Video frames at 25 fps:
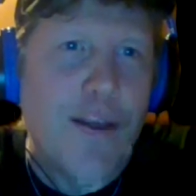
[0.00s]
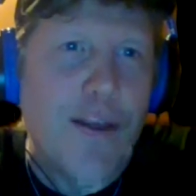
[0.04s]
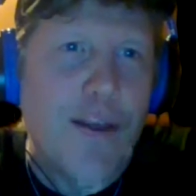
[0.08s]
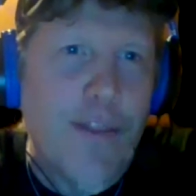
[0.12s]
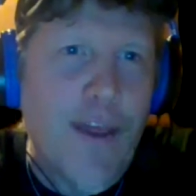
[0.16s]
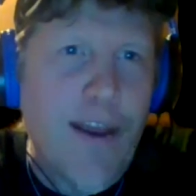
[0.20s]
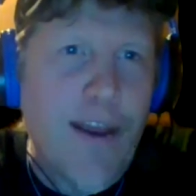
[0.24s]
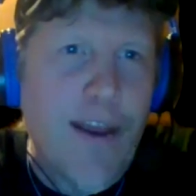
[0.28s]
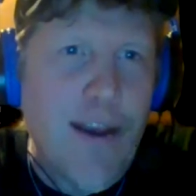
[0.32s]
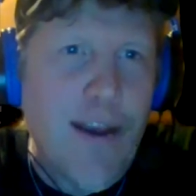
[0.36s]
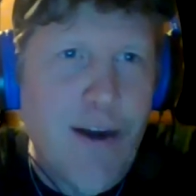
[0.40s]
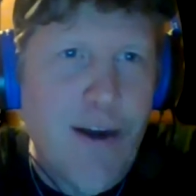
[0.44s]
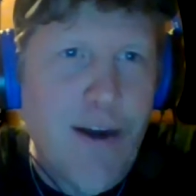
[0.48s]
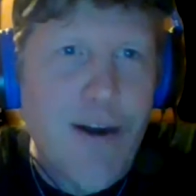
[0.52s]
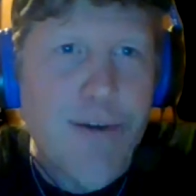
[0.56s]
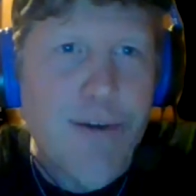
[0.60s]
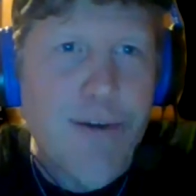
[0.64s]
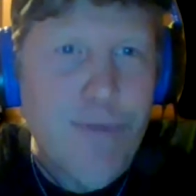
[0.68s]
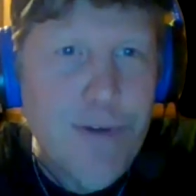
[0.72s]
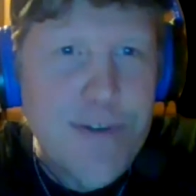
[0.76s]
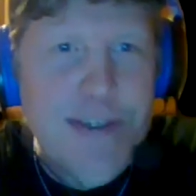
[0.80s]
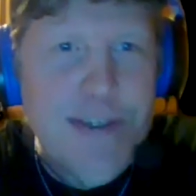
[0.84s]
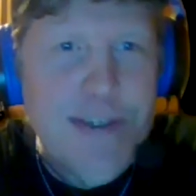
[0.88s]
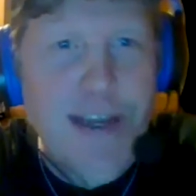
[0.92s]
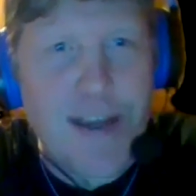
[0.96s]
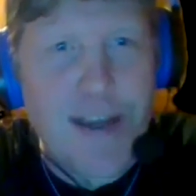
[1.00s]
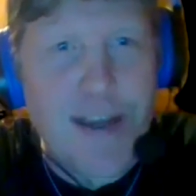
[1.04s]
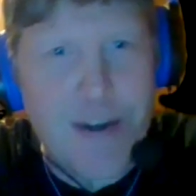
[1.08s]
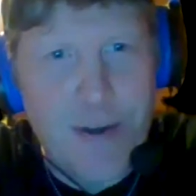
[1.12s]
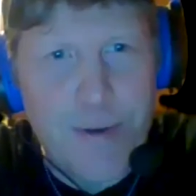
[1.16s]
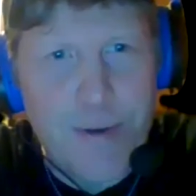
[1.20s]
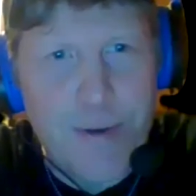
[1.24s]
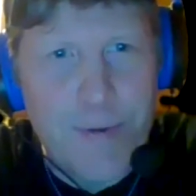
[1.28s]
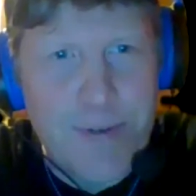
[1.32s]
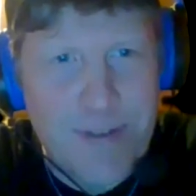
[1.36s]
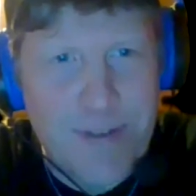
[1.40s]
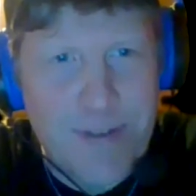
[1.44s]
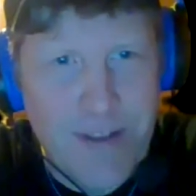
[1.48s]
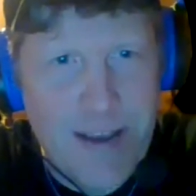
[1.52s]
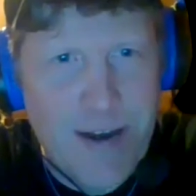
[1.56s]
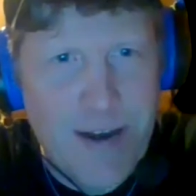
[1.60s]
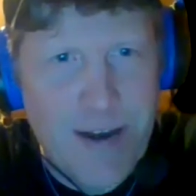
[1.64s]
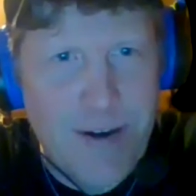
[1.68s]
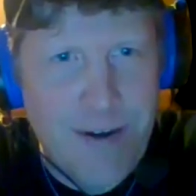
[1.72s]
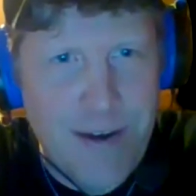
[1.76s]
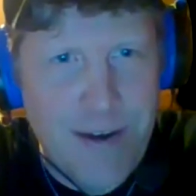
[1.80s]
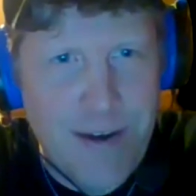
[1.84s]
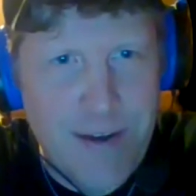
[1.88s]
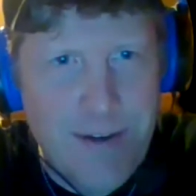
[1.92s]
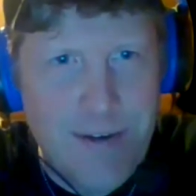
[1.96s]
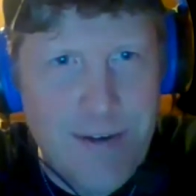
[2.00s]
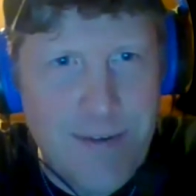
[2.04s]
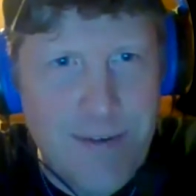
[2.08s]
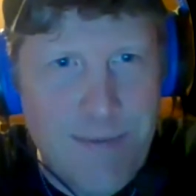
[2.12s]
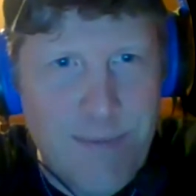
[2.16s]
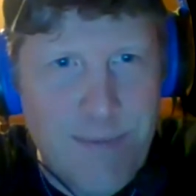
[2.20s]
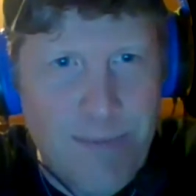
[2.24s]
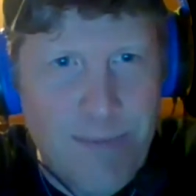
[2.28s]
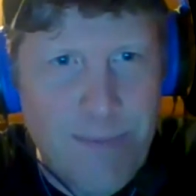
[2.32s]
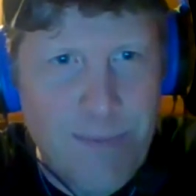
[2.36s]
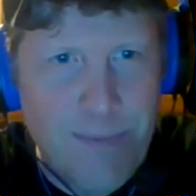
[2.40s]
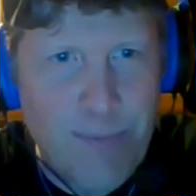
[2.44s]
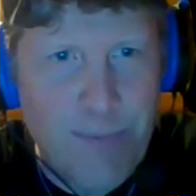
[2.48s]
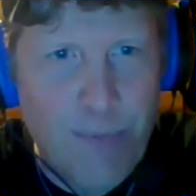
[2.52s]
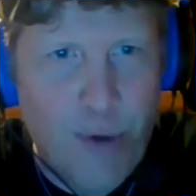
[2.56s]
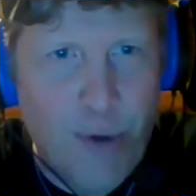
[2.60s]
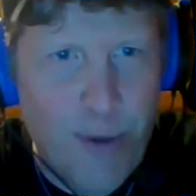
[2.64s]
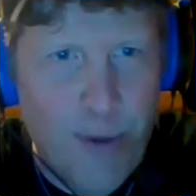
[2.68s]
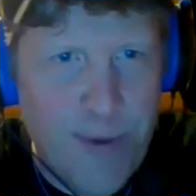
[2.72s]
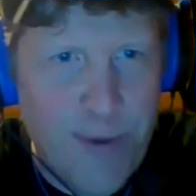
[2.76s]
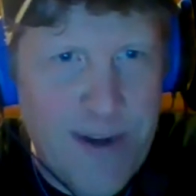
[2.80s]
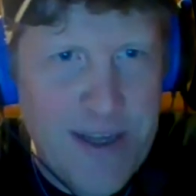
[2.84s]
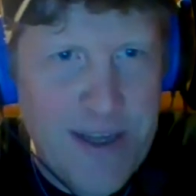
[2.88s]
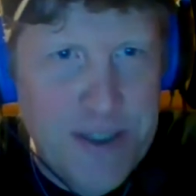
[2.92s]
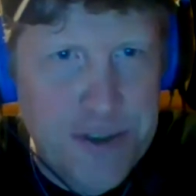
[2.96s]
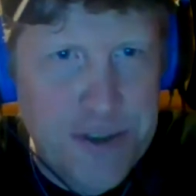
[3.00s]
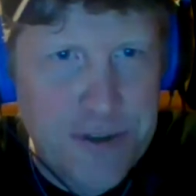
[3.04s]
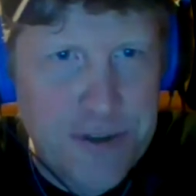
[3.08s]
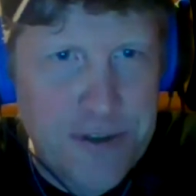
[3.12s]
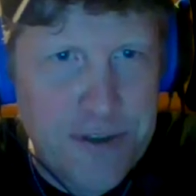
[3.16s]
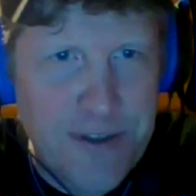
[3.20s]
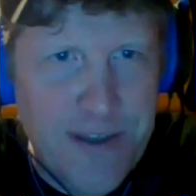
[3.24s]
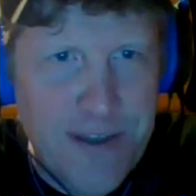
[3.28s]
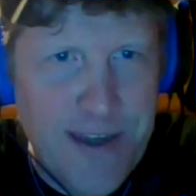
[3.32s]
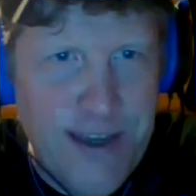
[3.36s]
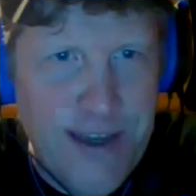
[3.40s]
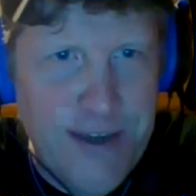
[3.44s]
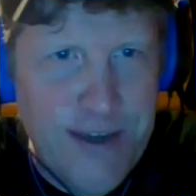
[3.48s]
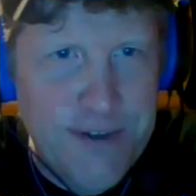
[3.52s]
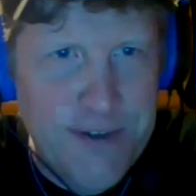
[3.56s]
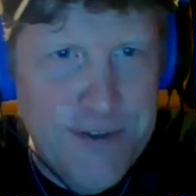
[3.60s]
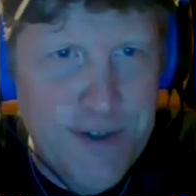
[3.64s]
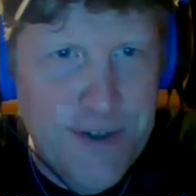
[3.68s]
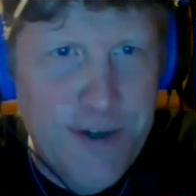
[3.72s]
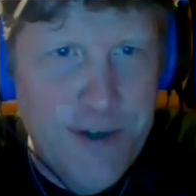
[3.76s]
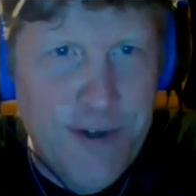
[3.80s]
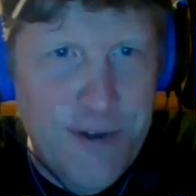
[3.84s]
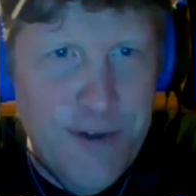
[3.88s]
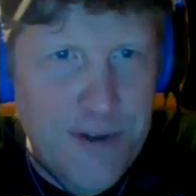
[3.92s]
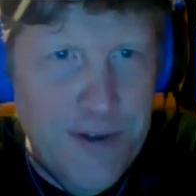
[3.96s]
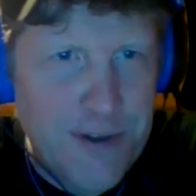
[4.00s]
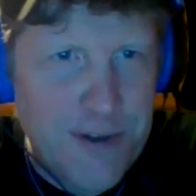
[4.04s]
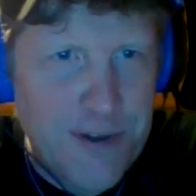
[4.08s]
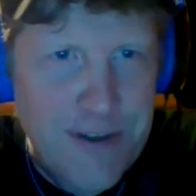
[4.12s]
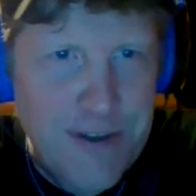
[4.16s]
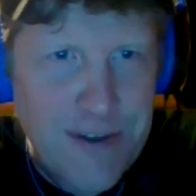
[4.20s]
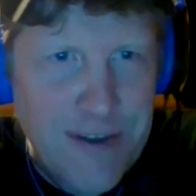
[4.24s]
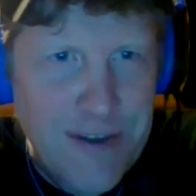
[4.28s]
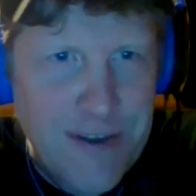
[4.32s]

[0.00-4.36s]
that Eric Rutan, who was later in Morbid Angel and Hate Eternal,